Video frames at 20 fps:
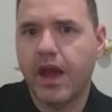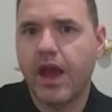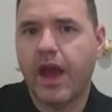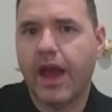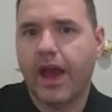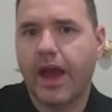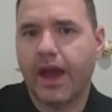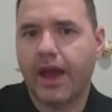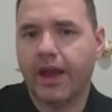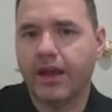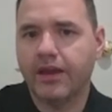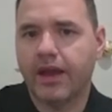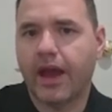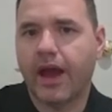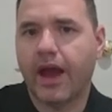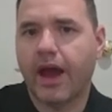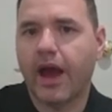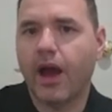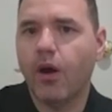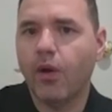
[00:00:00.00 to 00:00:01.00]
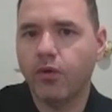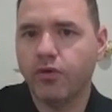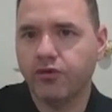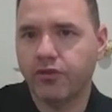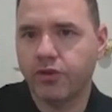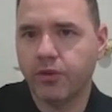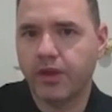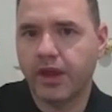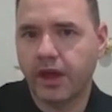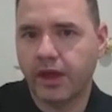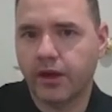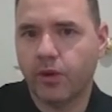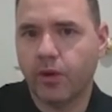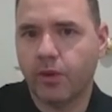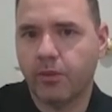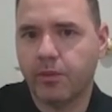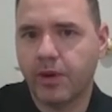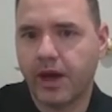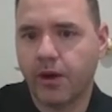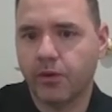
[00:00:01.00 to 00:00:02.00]
And how do they go
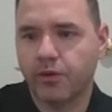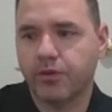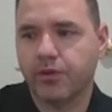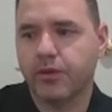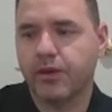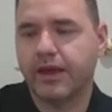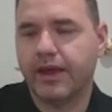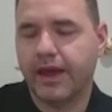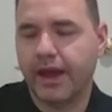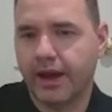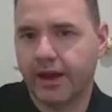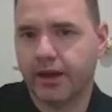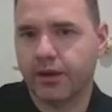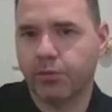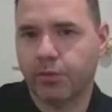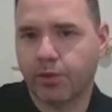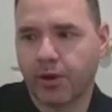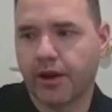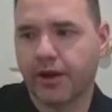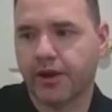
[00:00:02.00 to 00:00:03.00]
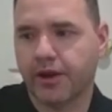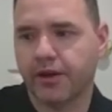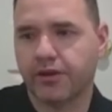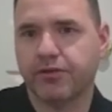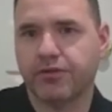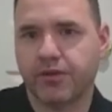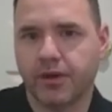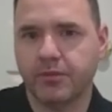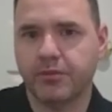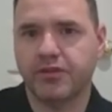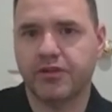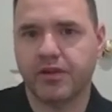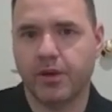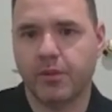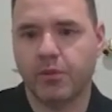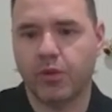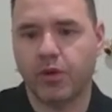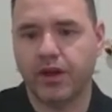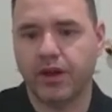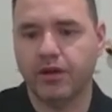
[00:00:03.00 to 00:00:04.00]
about getting product from
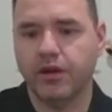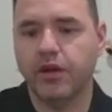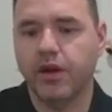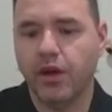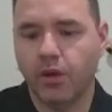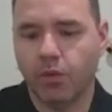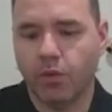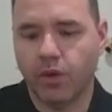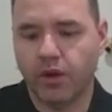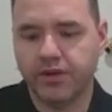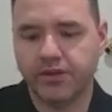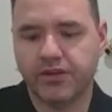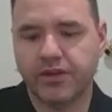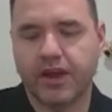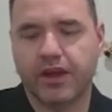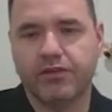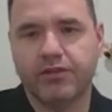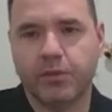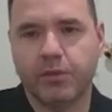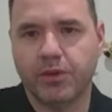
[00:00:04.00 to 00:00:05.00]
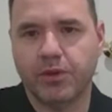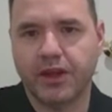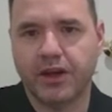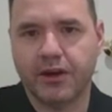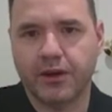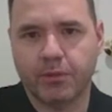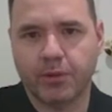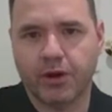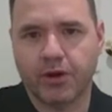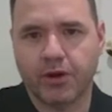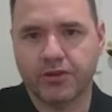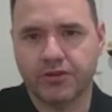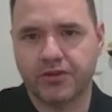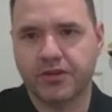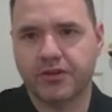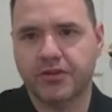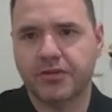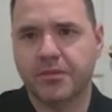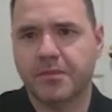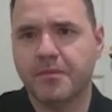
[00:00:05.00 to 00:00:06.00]
someone once they've completed a
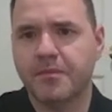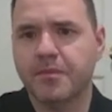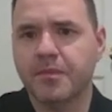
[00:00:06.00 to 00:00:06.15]
purchase?